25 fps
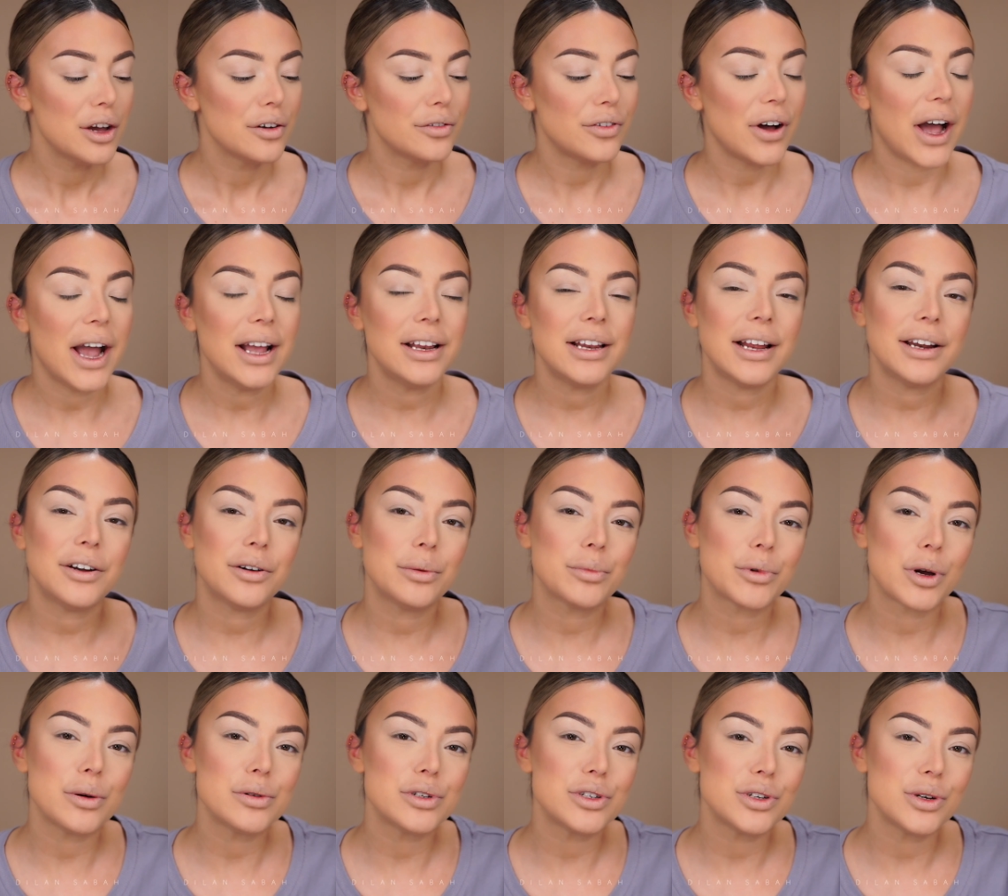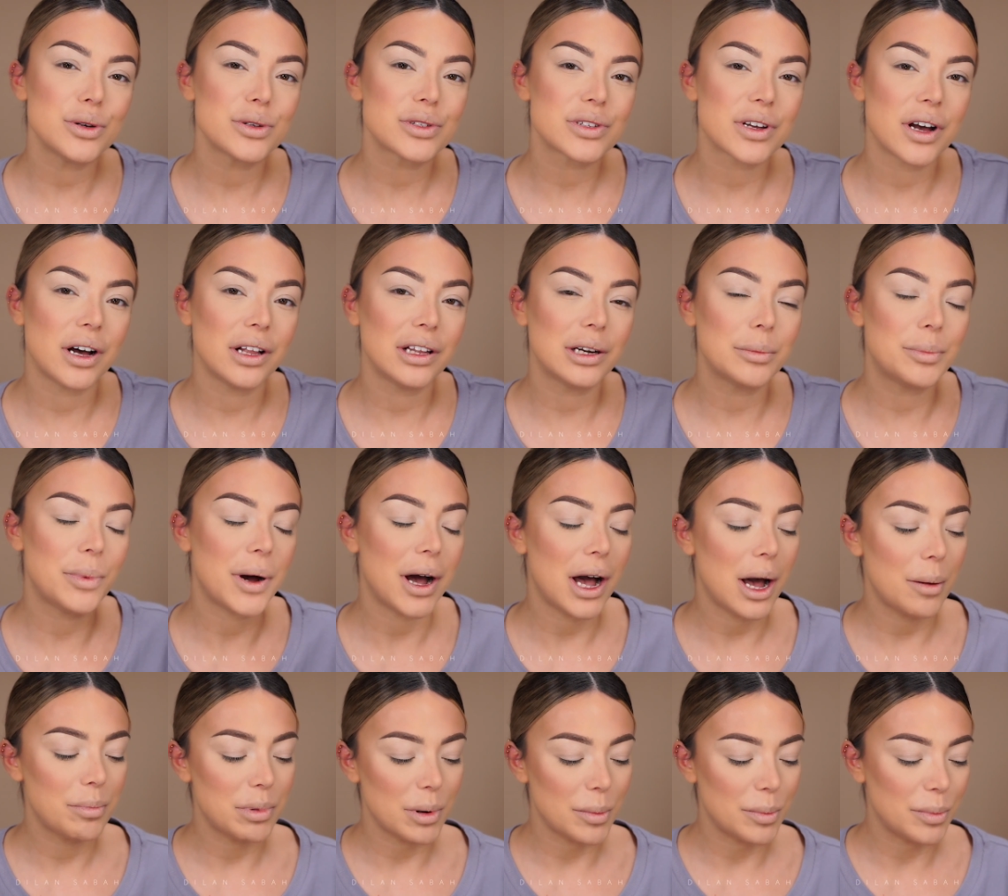For highlighter, I'm going to use
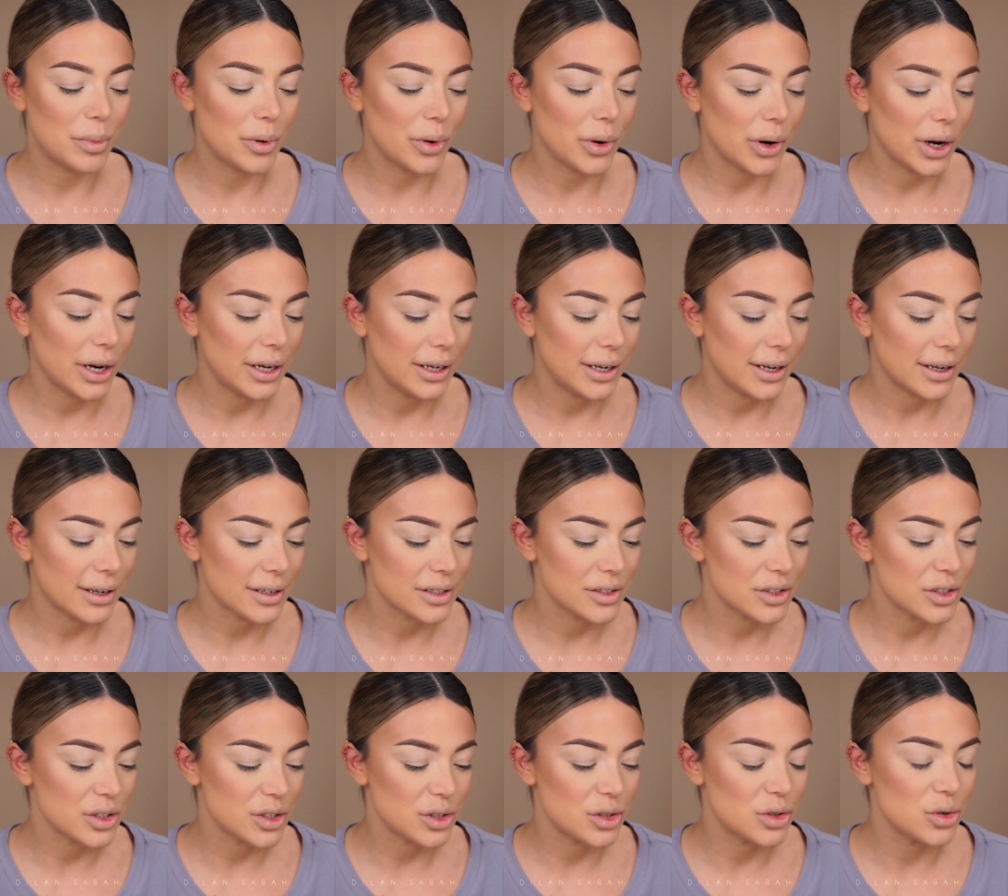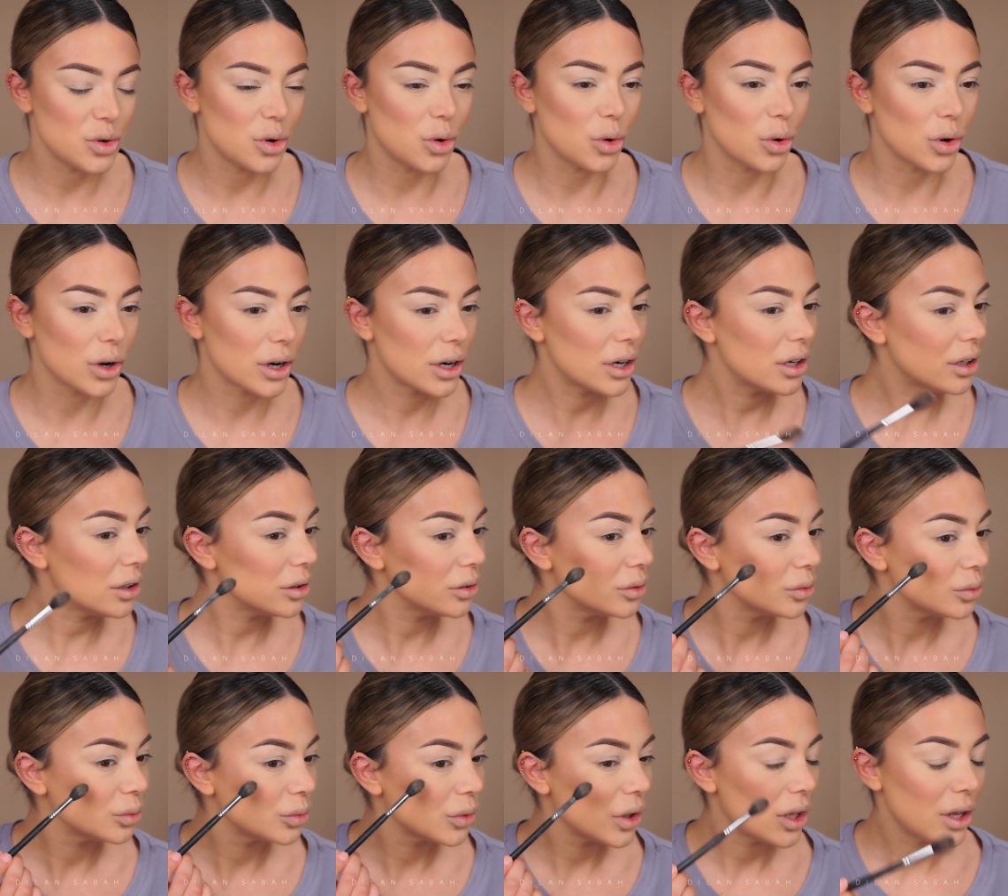ColourPop Boy Next Door
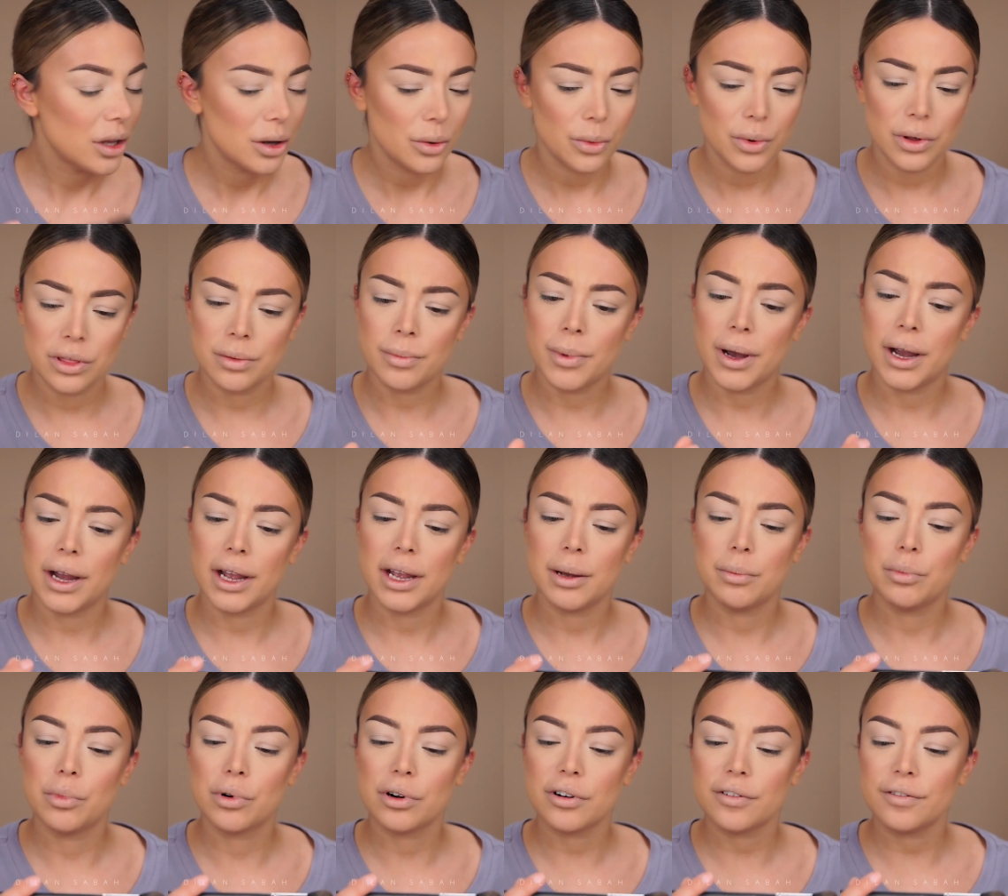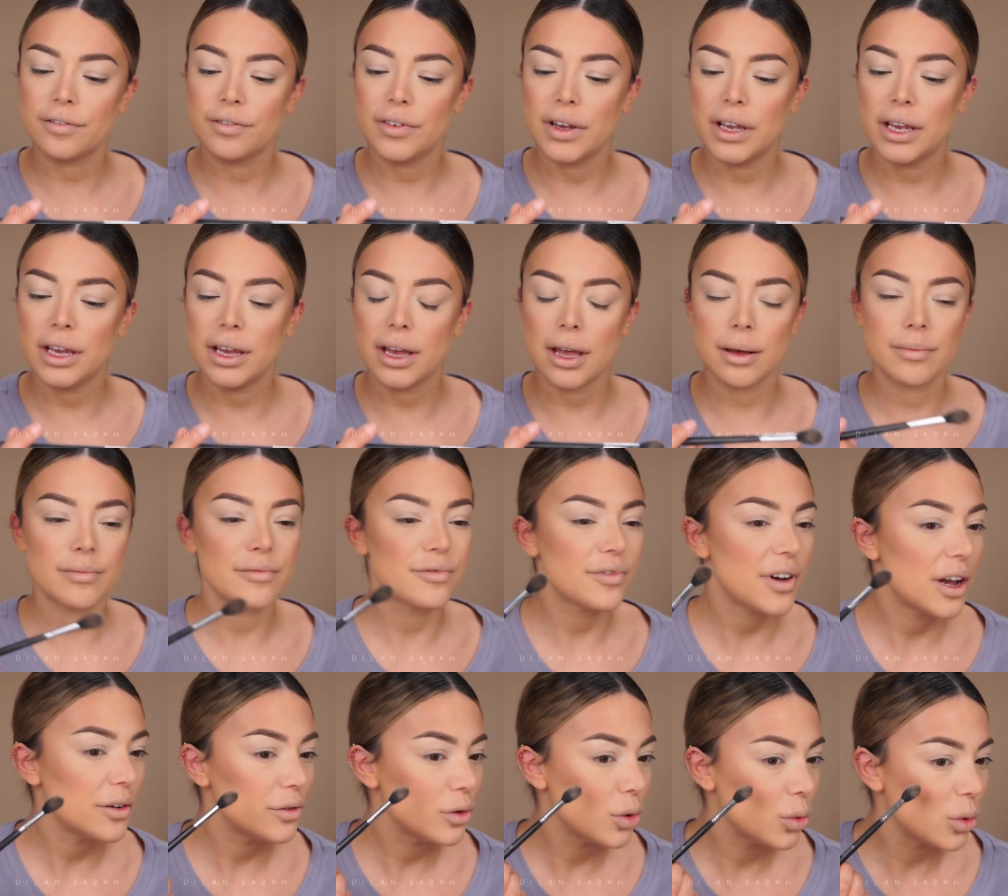with my Morphe
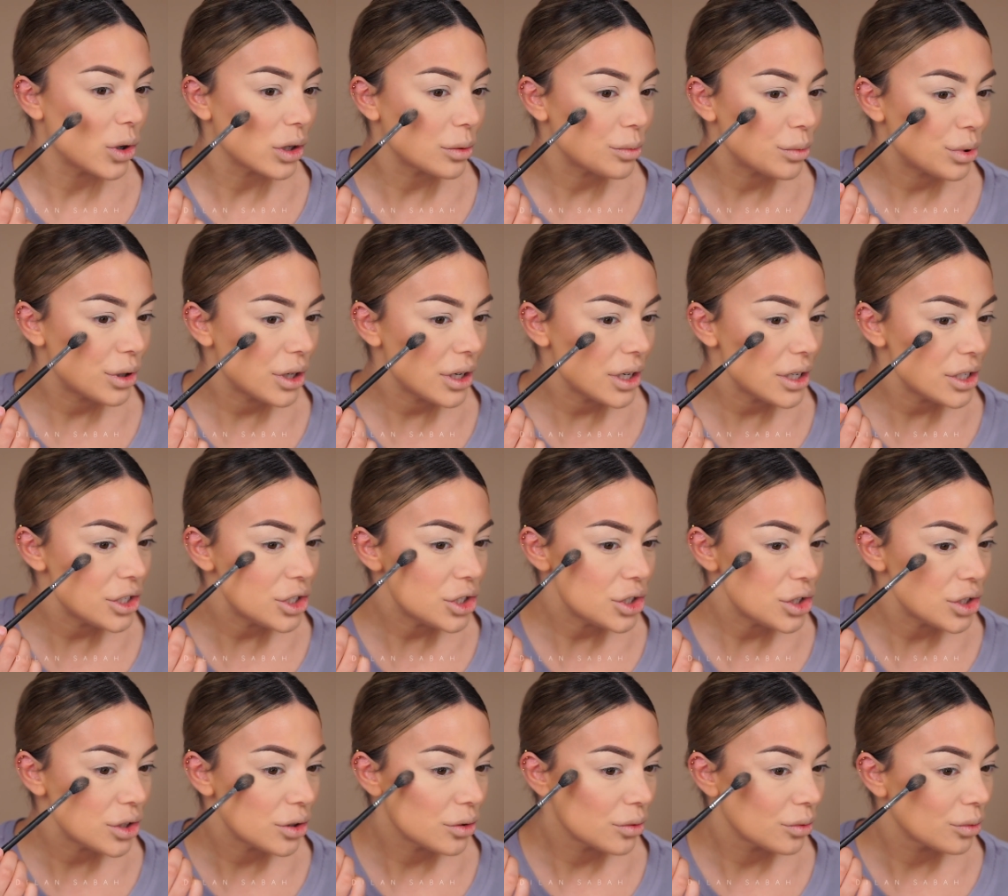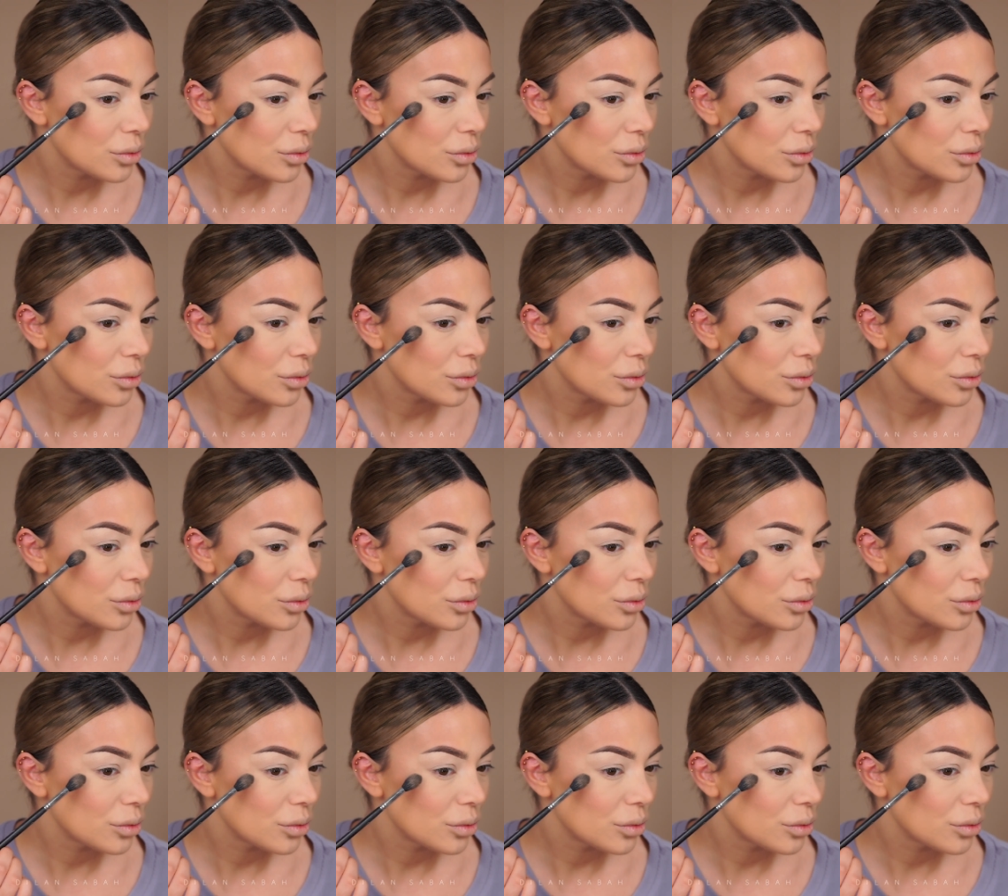M501 brush.